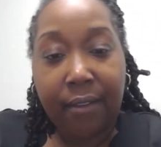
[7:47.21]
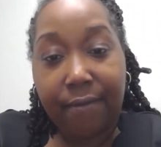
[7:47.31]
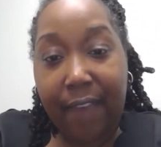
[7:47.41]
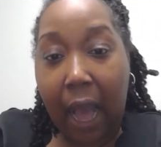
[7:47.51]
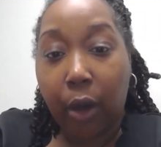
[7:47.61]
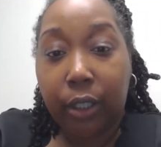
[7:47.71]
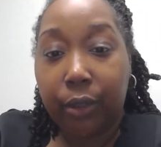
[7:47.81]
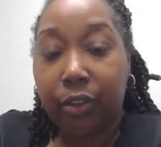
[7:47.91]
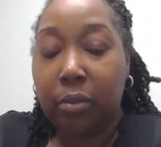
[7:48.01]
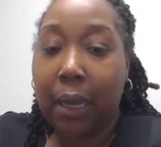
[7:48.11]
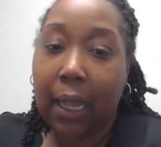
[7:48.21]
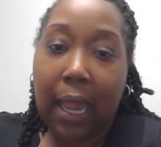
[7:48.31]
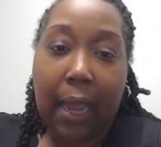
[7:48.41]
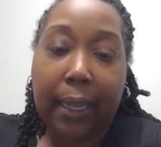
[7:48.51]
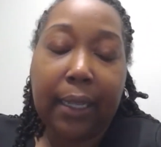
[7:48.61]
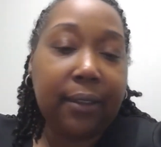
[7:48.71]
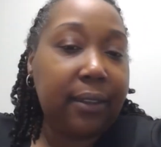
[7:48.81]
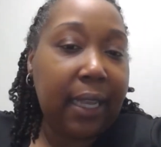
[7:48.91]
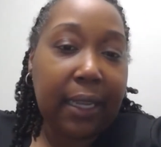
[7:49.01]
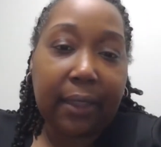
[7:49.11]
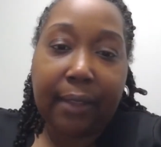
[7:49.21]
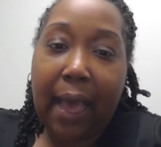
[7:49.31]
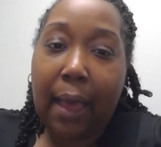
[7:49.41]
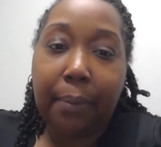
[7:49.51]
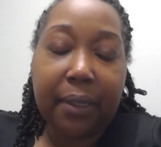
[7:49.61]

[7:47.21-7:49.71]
value to my clients. They get that.